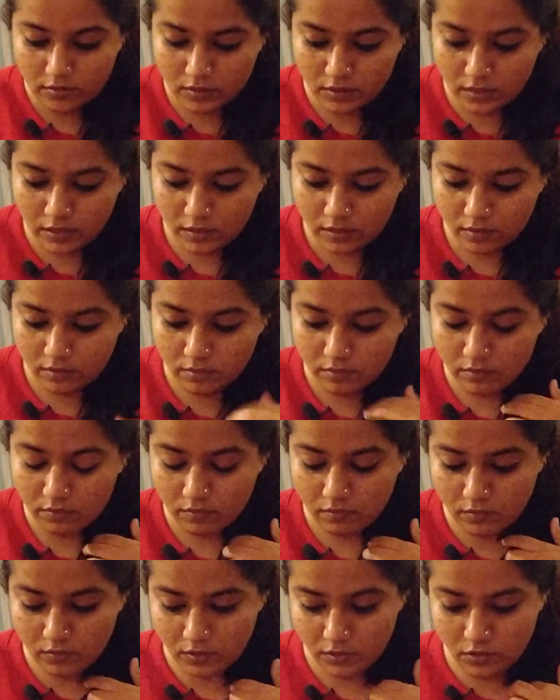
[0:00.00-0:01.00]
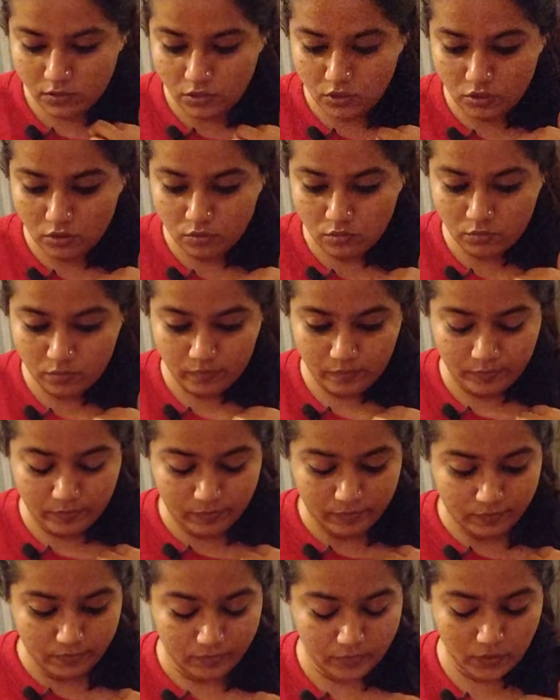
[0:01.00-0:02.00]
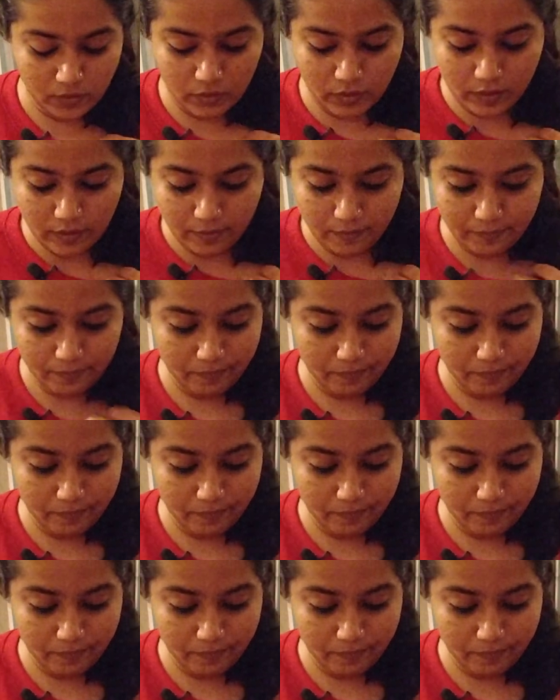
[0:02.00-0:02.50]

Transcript: take these two. Okay.